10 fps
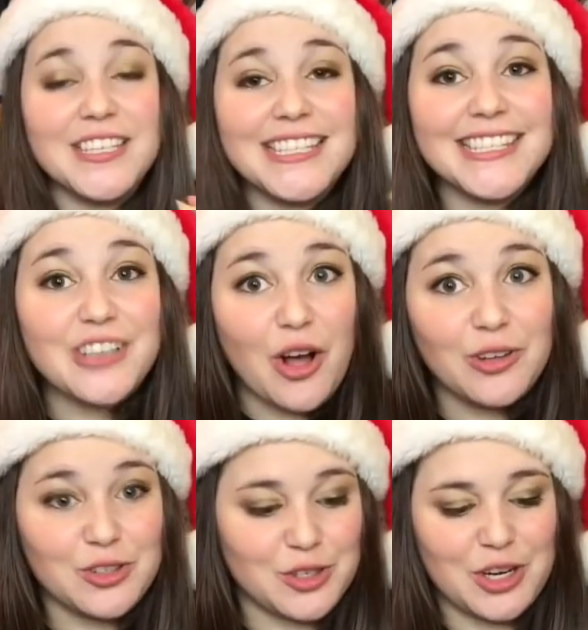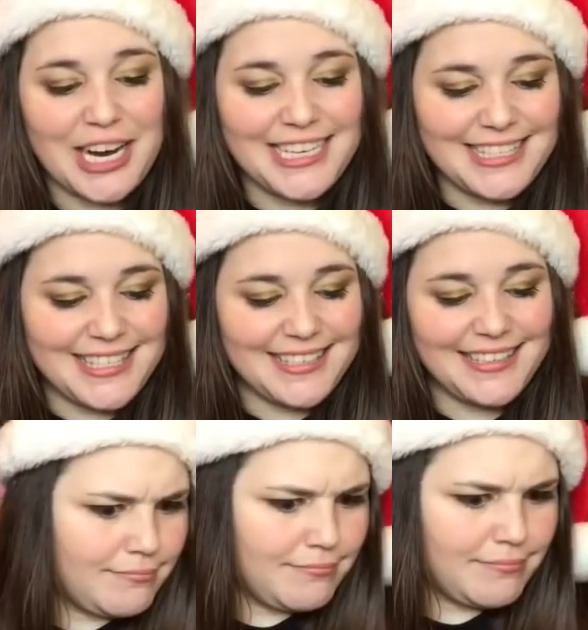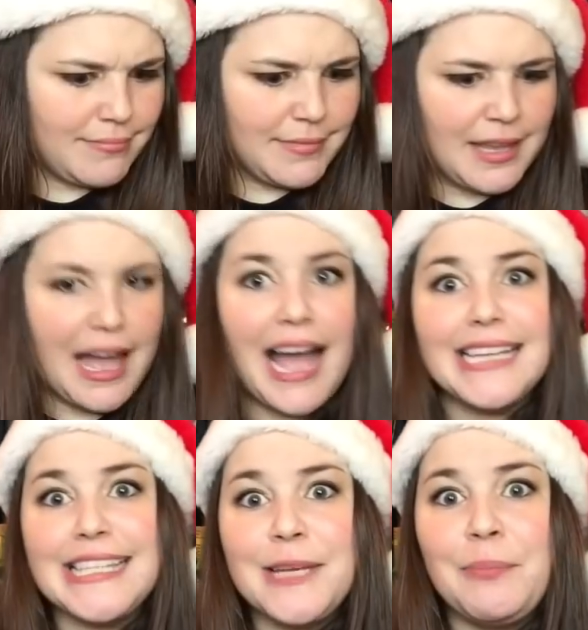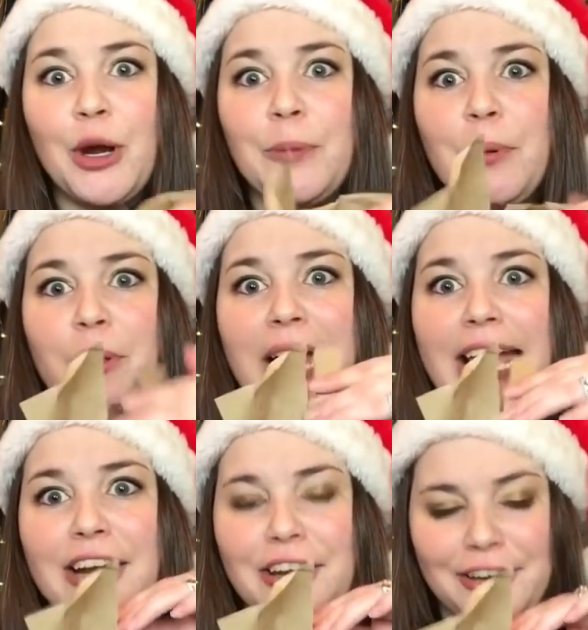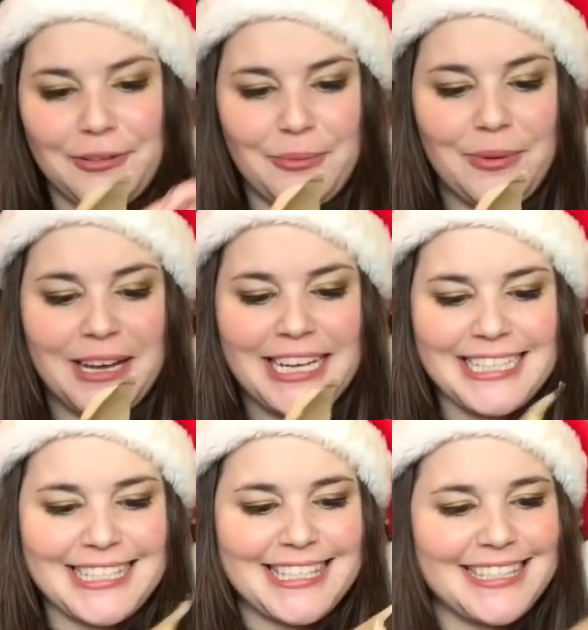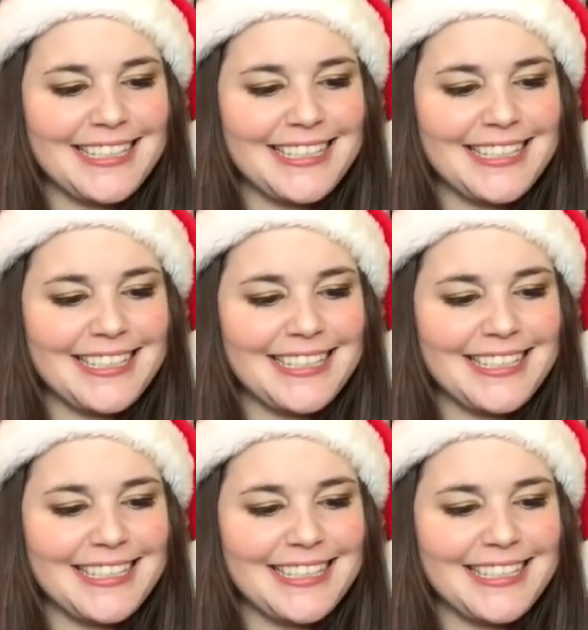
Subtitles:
This is Cauldron Crate. I see purple hair. What?